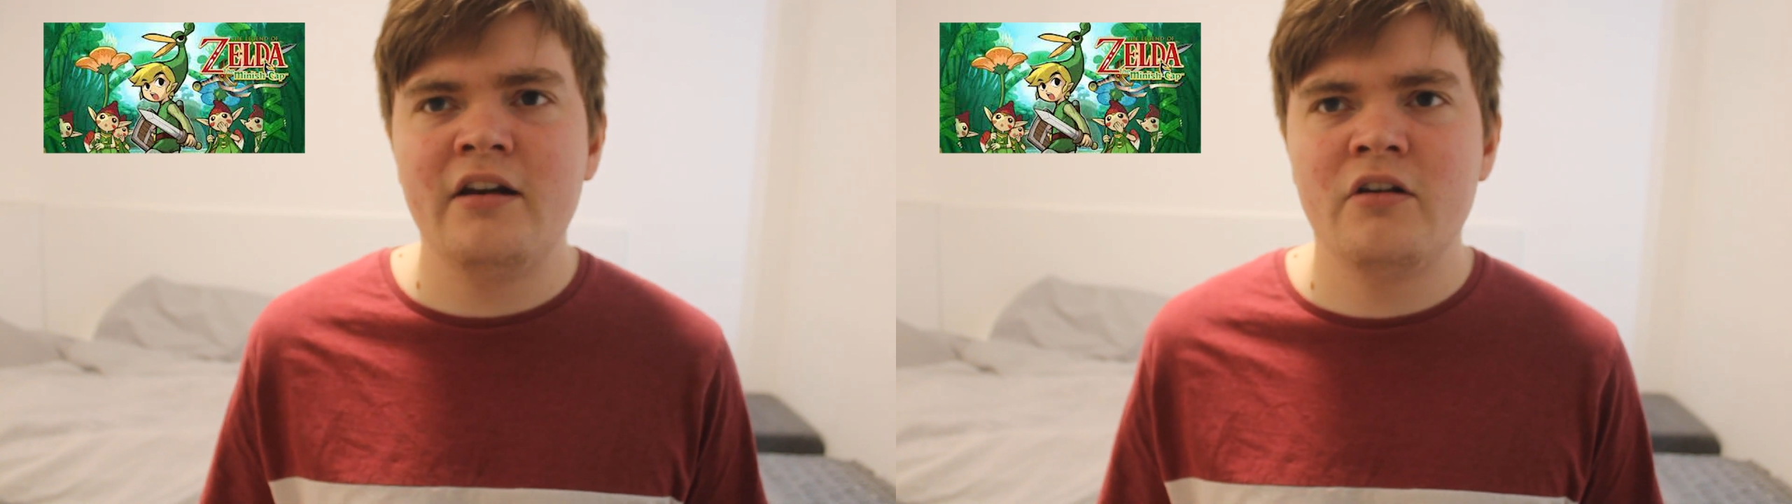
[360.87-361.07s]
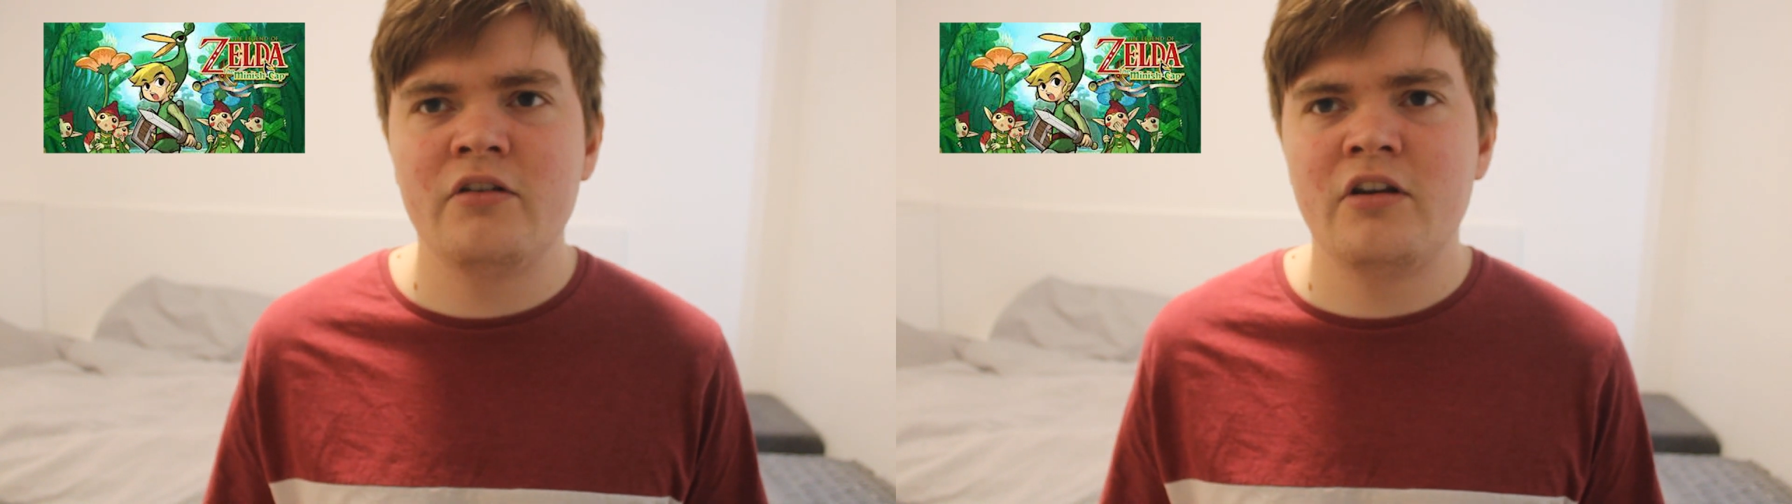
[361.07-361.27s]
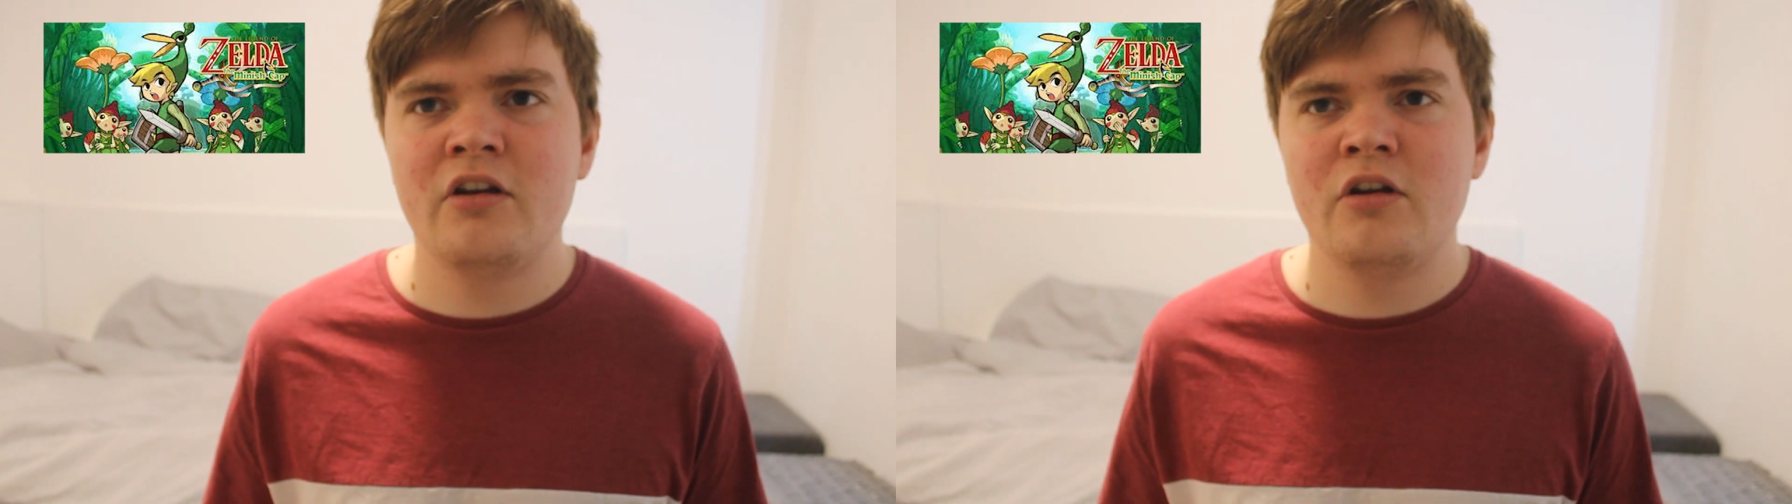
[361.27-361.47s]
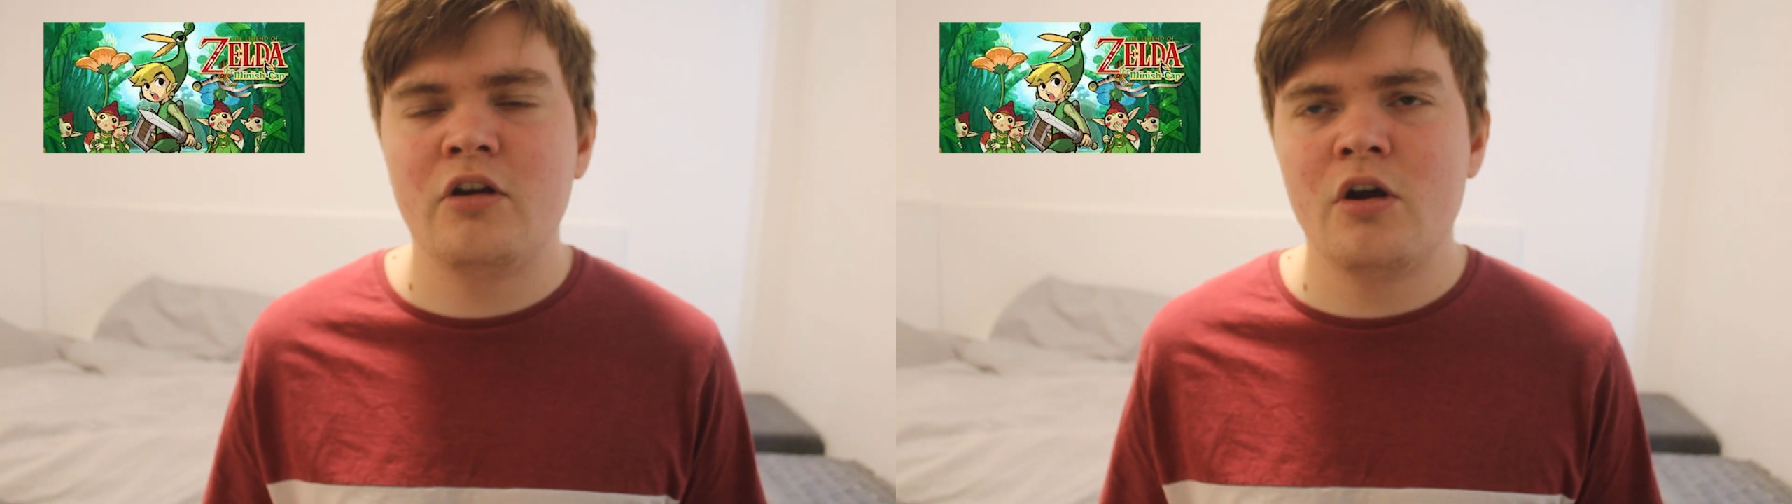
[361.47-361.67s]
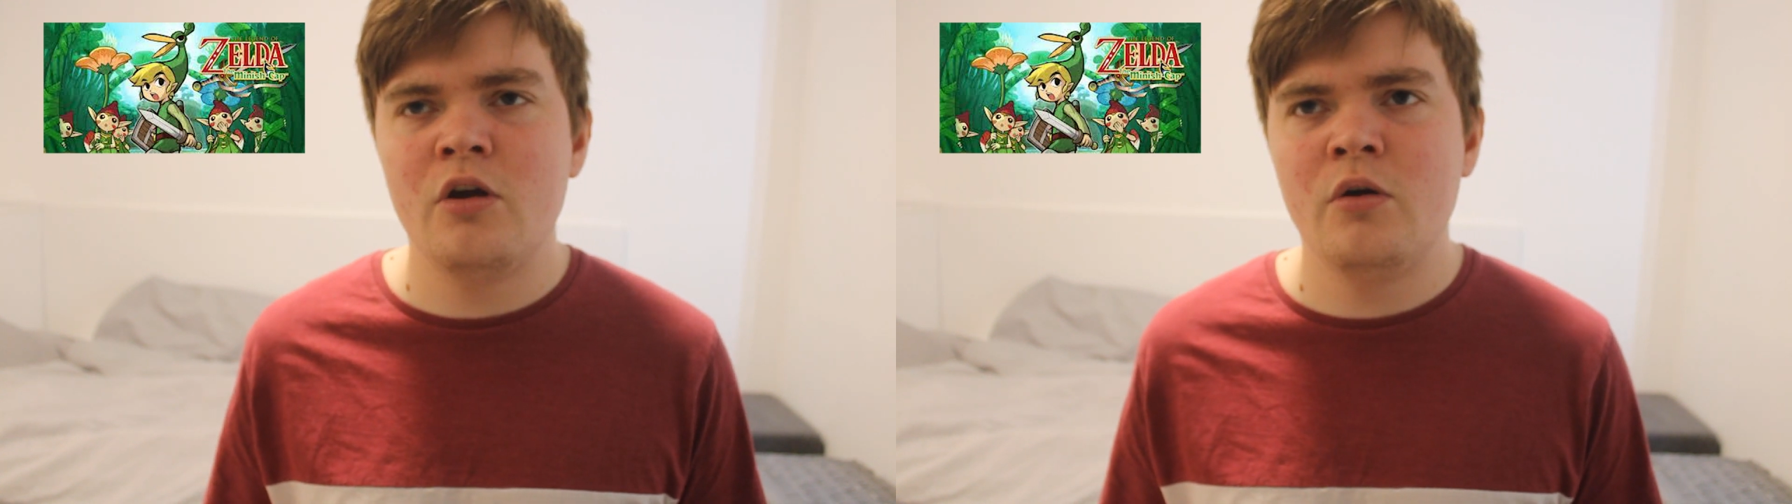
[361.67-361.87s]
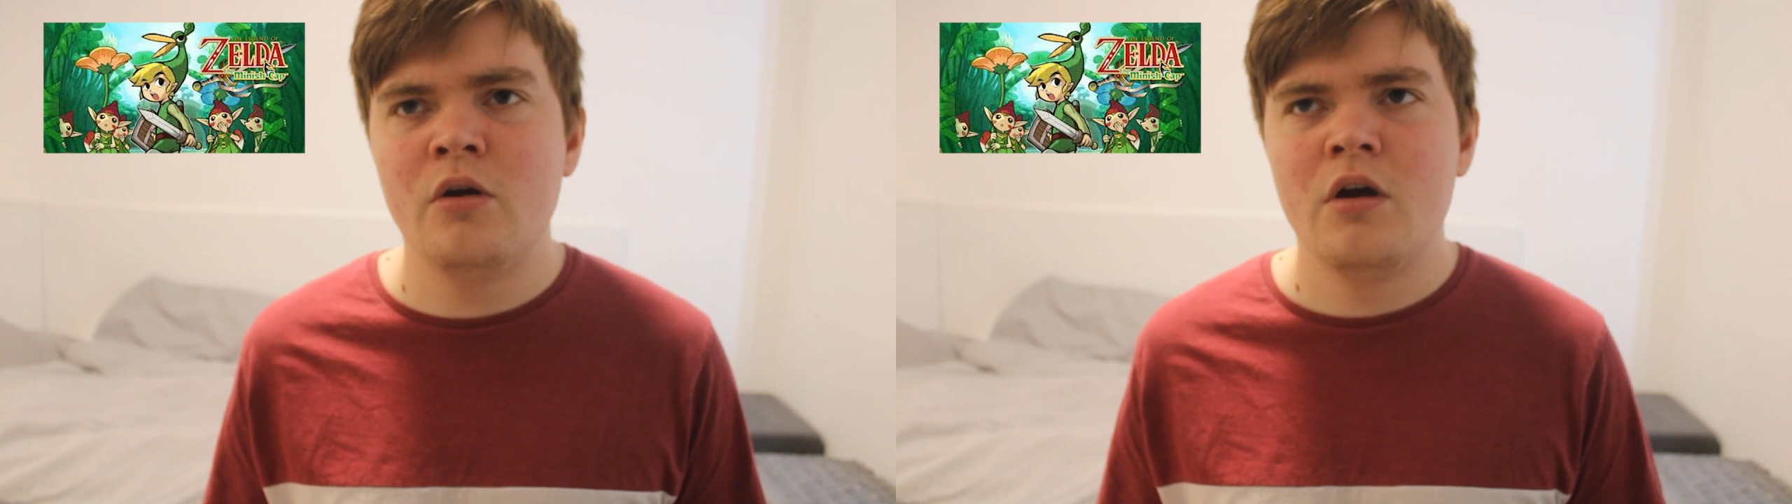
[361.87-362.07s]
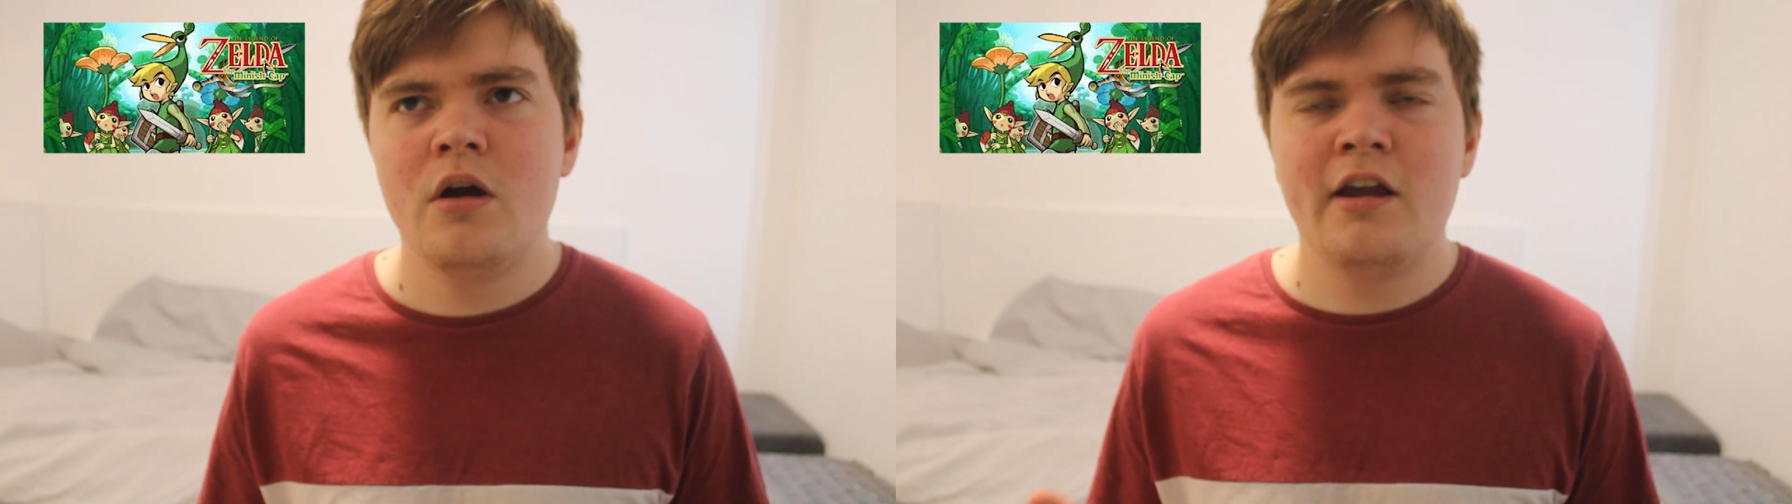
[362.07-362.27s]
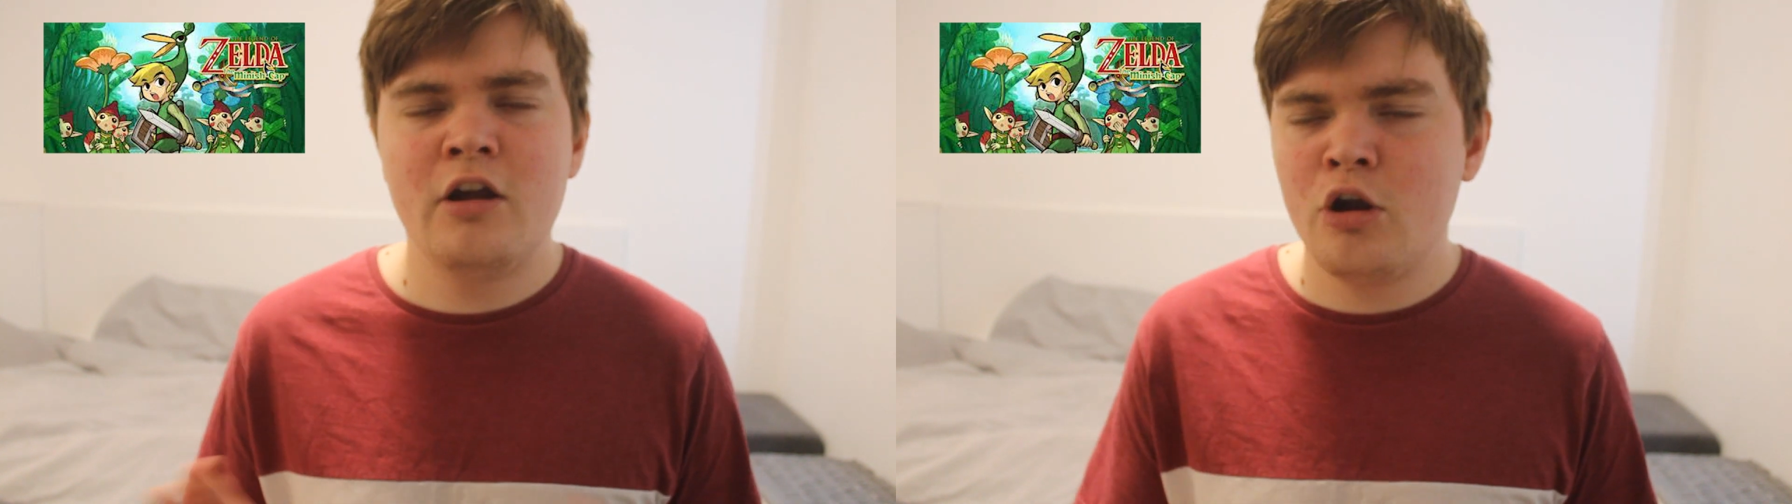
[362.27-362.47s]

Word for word: because it could go it